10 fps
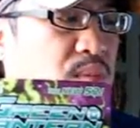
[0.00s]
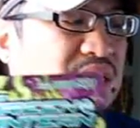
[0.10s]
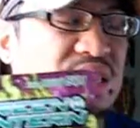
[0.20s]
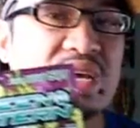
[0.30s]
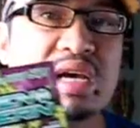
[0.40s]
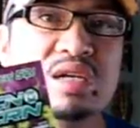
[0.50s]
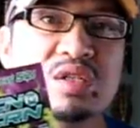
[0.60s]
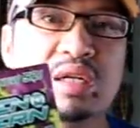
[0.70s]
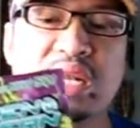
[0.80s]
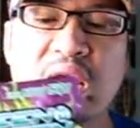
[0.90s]
but the thing
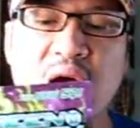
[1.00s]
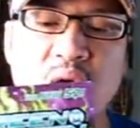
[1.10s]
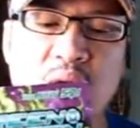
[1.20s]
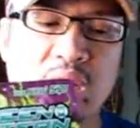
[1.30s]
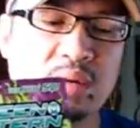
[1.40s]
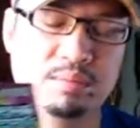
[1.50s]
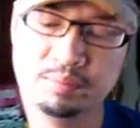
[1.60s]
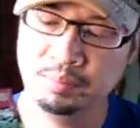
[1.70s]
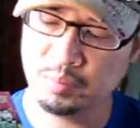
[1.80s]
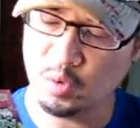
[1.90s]
is now
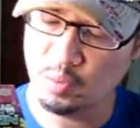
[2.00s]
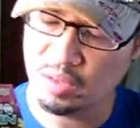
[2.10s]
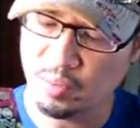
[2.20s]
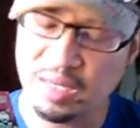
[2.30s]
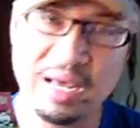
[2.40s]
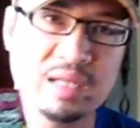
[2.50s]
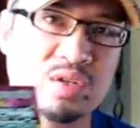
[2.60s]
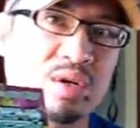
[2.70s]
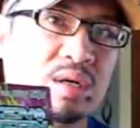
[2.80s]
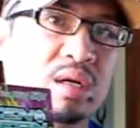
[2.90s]
with the Green
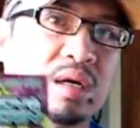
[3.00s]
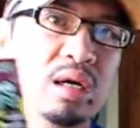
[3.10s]
Lantern,